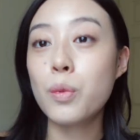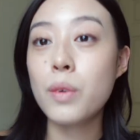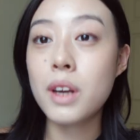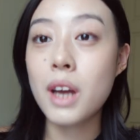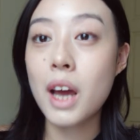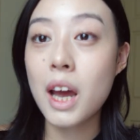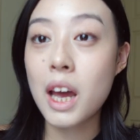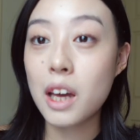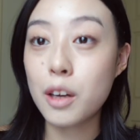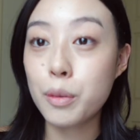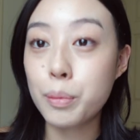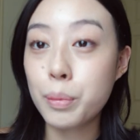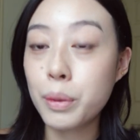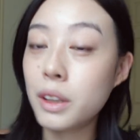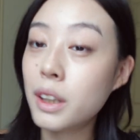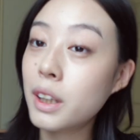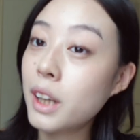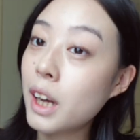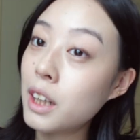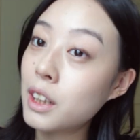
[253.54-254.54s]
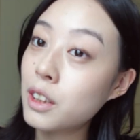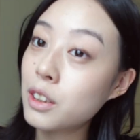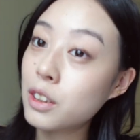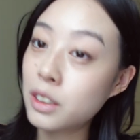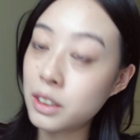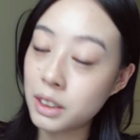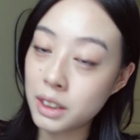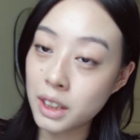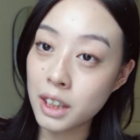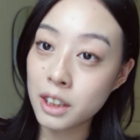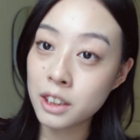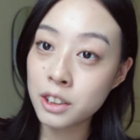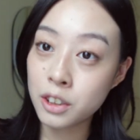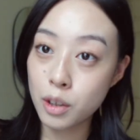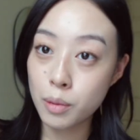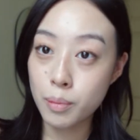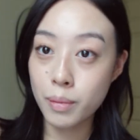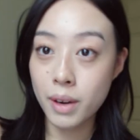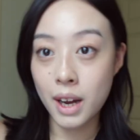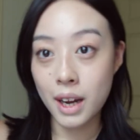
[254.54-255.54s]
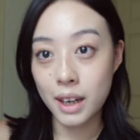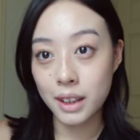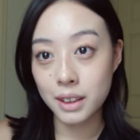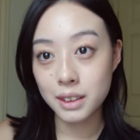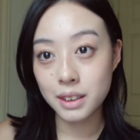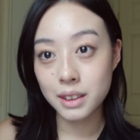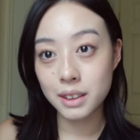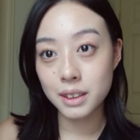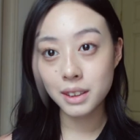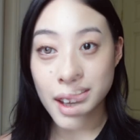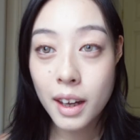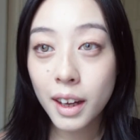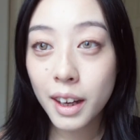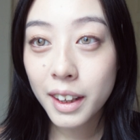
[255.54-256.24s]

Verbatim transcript: when I have put the color contacts on my eyes.